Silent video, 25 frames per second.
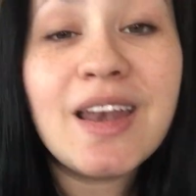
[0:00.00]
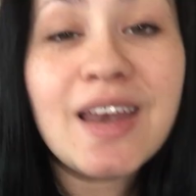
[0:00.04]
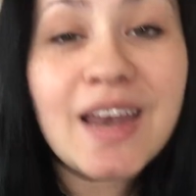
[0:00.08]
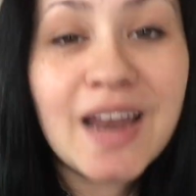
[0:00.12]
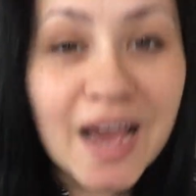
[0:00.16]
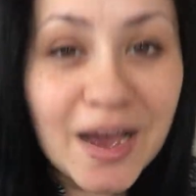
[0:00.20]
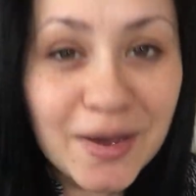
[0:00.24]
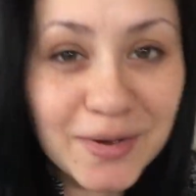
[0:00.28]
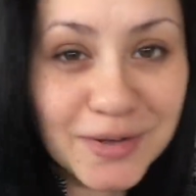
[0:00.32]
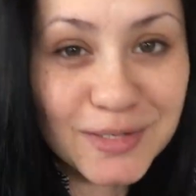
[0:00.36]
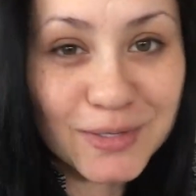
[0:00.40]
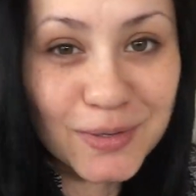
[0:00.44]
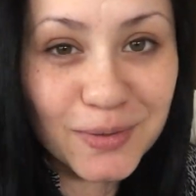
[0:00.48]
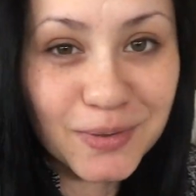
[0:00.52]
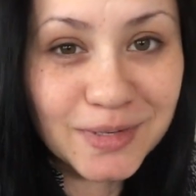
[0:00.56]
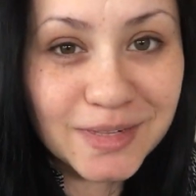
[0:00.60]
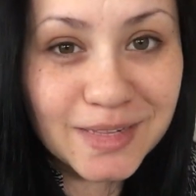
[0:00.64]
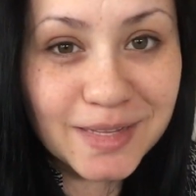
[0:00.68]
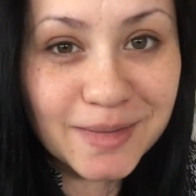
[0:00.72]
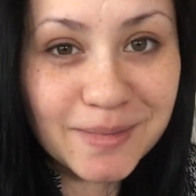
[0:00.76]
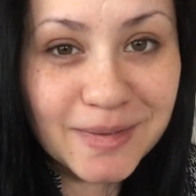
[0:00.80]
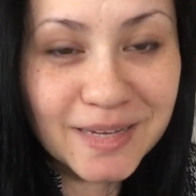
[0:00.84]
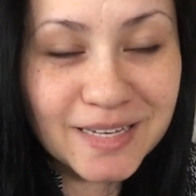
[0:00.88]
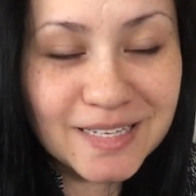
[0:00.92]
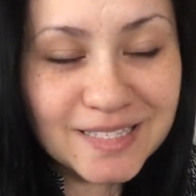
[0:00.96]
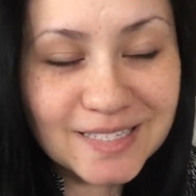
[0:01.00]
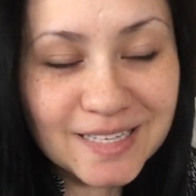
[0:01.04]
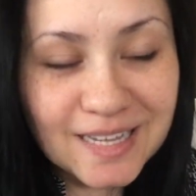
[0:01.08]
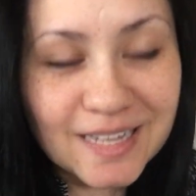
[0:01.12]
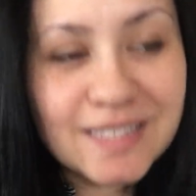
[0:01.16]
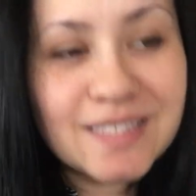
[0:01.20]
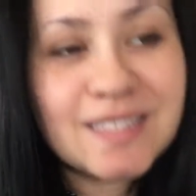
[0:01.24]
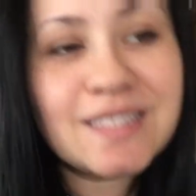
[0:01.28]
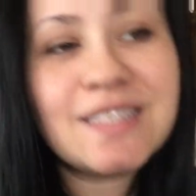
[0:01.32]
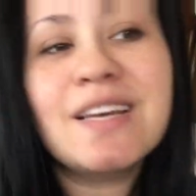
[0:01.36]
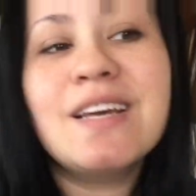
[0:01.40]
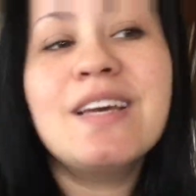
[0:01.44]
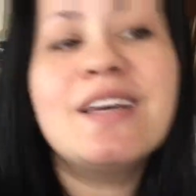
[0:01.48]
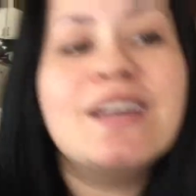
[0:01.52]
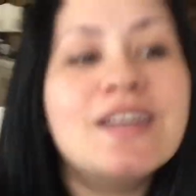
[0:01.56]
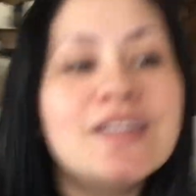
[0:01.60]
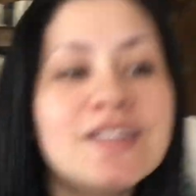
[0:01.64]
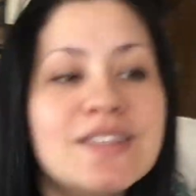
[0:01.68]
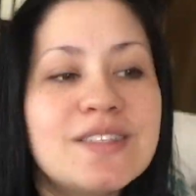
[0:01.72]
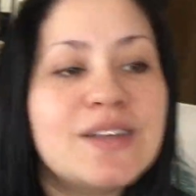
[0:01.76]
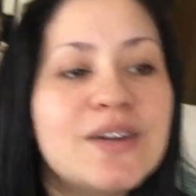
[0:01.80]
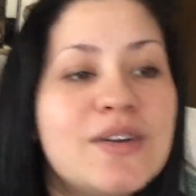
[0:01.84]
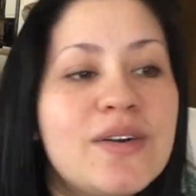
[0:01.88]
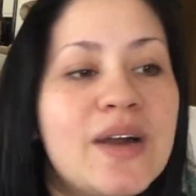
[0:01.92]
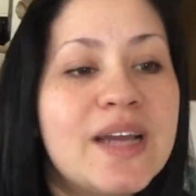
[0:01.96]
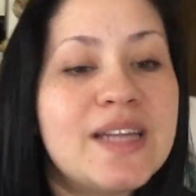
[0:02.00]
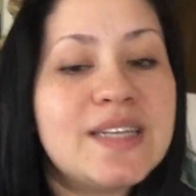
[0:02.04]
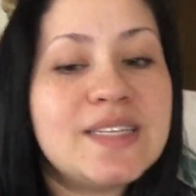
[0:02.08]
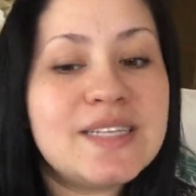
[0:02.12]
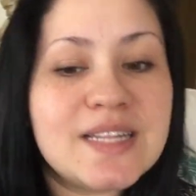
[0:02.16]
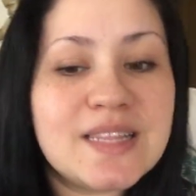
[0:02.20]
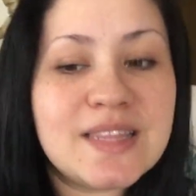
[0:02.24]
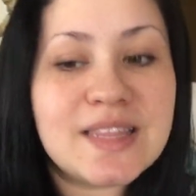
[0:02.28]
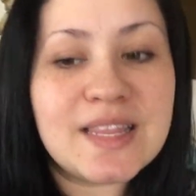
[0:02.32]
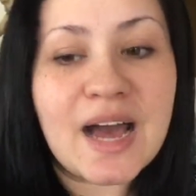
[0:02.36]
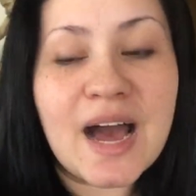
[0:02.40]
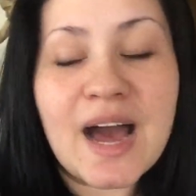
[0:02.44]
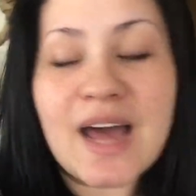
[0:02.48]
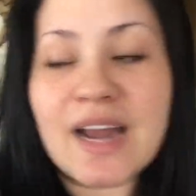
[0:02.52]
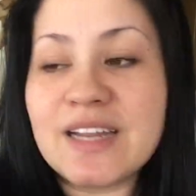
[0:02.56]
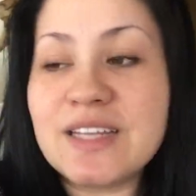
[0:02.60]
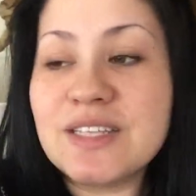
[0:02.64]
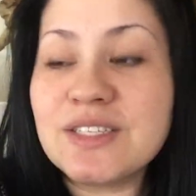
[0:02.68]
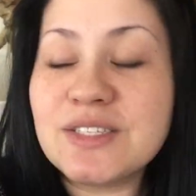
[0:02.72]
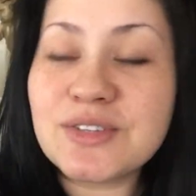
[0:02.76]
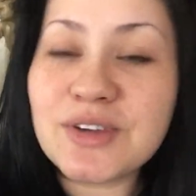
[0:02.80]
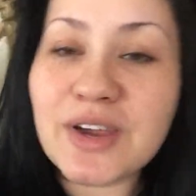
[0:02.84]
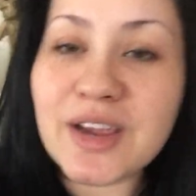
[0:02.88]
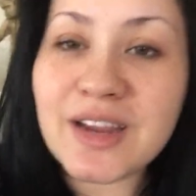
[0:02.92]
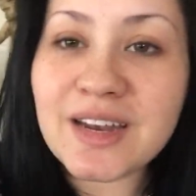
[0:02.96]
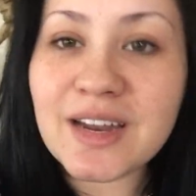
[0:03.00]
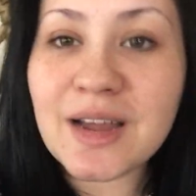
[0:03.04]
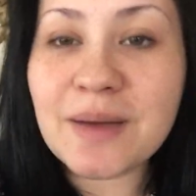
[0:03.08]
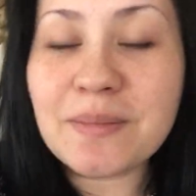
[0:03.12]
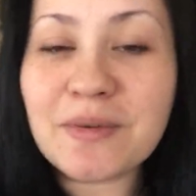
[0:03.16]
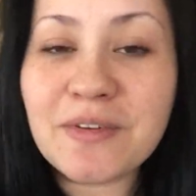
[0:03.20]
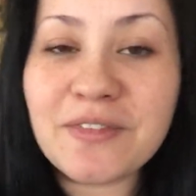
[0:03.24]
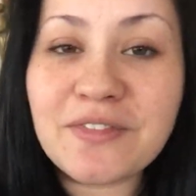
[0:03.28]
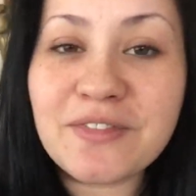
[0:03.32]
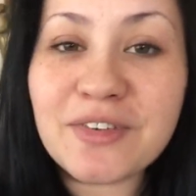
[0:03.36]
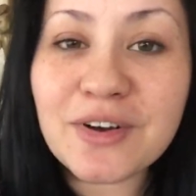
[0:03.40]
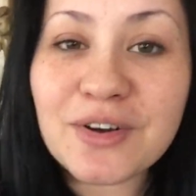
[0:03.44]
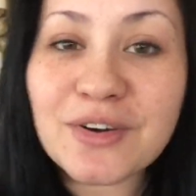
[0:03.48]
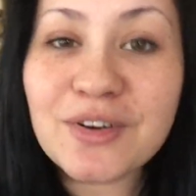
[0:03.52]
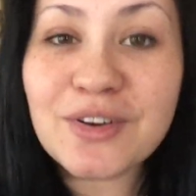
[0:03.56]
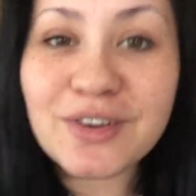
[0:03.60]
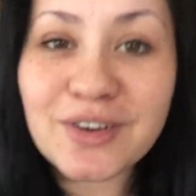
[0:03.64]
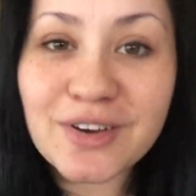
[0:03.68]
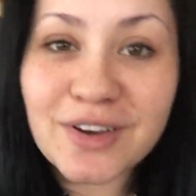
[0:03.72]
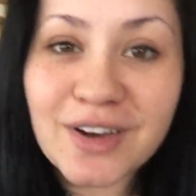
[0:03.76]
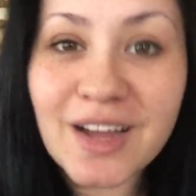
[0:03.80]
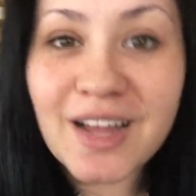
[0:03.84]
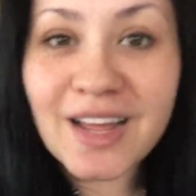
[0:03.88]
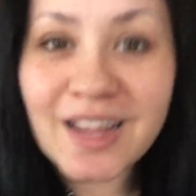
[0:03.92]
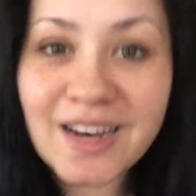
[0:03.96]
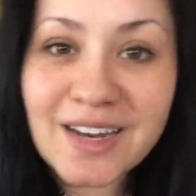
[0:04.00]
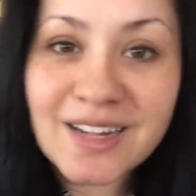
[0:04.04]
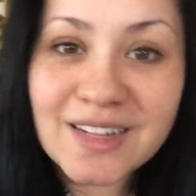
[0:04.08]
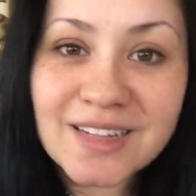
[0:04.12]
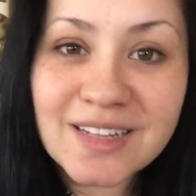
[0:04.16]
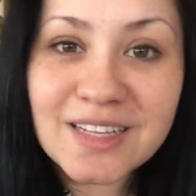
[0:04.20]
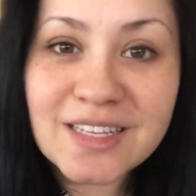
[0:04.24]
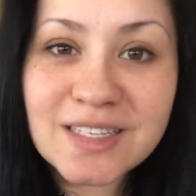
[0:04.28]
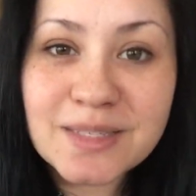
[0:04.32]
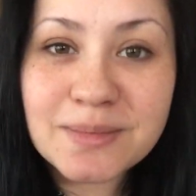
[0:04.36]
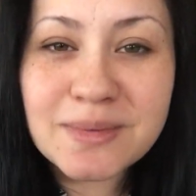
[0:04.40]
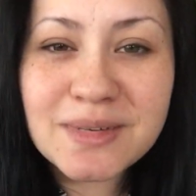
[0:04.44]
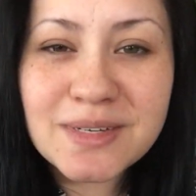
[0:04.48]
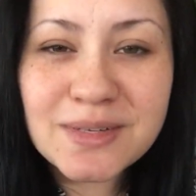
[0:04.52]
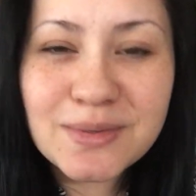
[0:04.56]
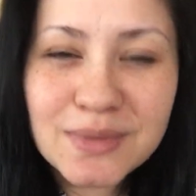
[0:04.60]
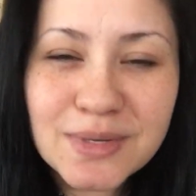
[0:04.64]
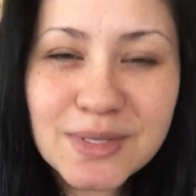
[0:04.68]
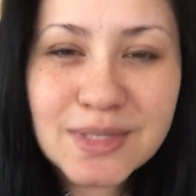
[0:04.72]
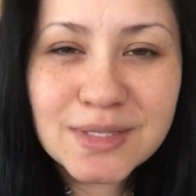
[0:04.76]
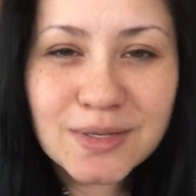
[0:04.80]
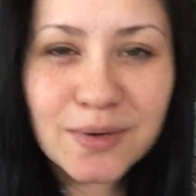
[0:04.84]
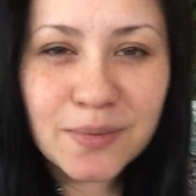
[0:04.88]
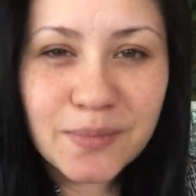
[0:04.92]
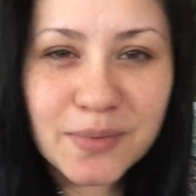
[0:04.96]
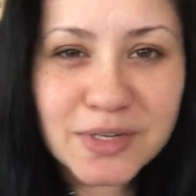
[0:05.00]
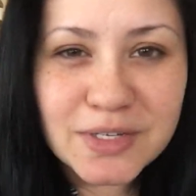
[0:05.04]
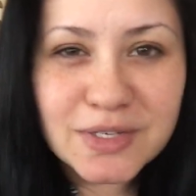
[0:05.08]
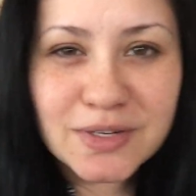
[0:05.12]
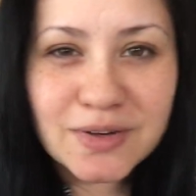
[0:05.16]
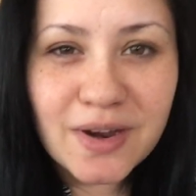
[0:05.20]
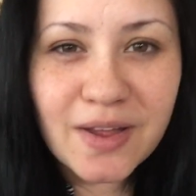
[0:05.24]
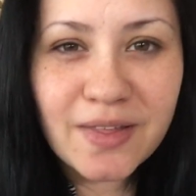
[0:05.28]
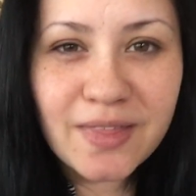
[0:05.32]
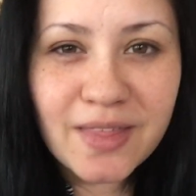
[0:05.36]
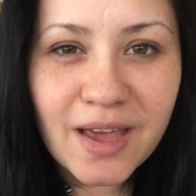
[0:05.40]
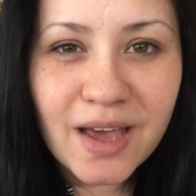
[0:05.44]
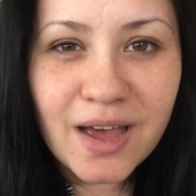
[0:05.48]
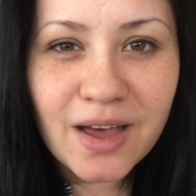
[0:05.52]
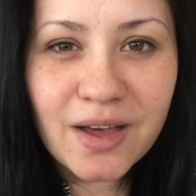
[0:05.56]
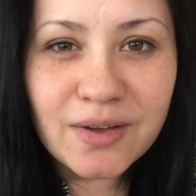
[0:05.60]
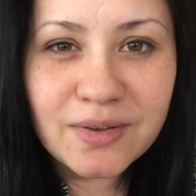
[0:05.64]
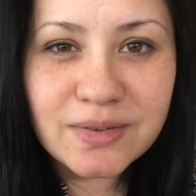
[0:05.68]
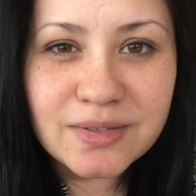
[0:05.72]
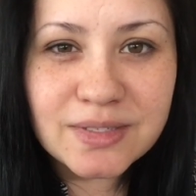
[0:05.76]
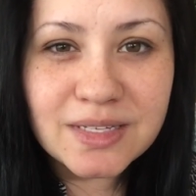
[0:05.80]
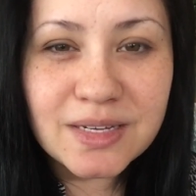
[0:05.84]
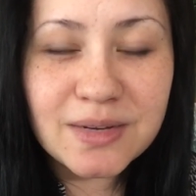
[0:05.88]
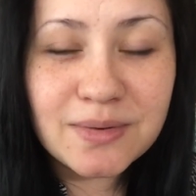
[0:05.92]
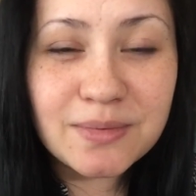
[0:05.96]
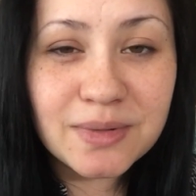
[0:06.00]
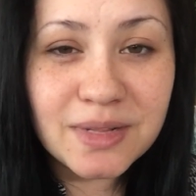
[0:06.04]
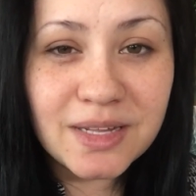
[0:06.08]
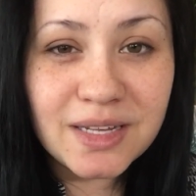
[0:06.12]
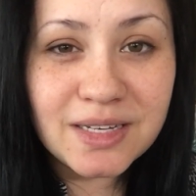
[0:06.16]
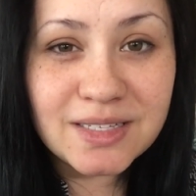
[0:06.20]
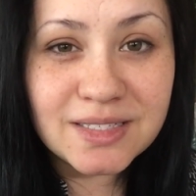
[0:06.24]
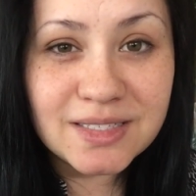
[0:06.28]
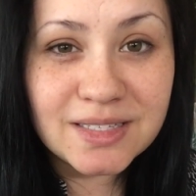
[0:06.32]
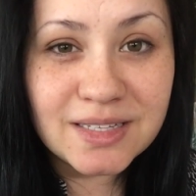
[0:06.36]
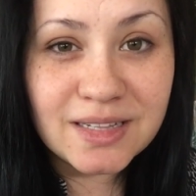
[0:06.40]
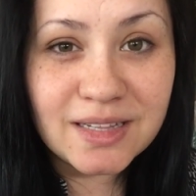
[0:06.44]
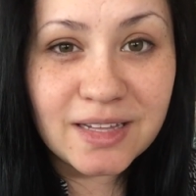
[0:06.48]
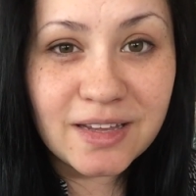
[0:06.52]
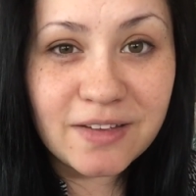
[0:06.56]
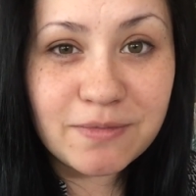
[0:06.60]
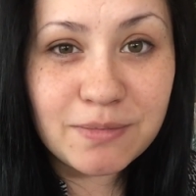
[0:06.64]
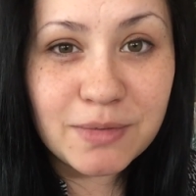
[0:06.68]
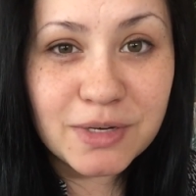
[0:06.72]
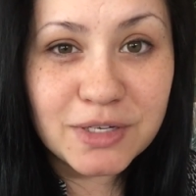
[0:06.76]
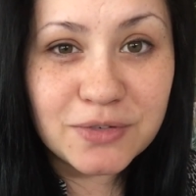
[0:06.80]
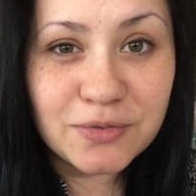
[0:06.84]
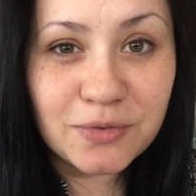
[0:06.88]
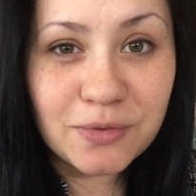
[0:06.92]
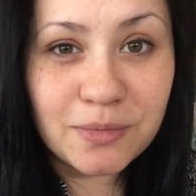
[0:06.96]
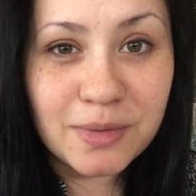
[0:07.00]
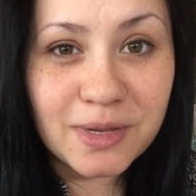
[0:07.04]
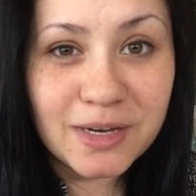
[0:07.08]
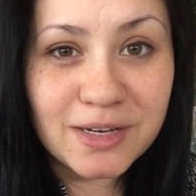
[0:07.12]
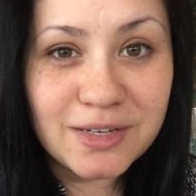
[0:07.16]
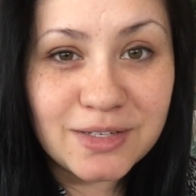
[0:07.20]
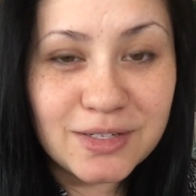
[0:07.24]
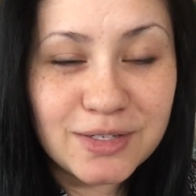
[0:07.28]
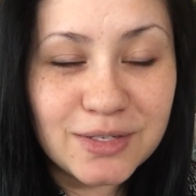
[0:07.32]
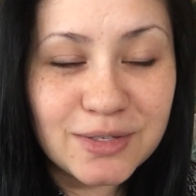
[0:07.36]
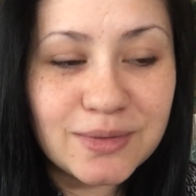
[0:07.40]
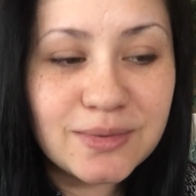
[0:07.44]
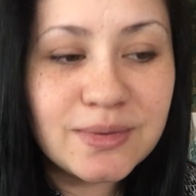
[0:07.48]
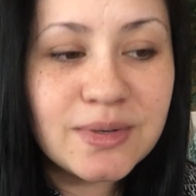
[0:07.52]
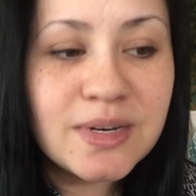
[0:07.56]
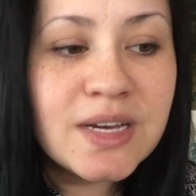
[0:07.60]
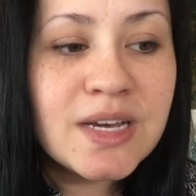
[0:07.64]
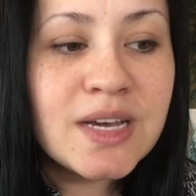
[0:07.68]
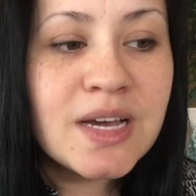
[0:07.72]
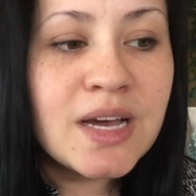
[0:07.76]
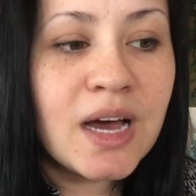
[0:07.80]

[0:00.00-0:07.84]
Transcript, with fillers: now it totally makes sense. So I did that. I straightened up. It felt good. Lee's been doing so much around the house. He really doesn't leave much for me to do.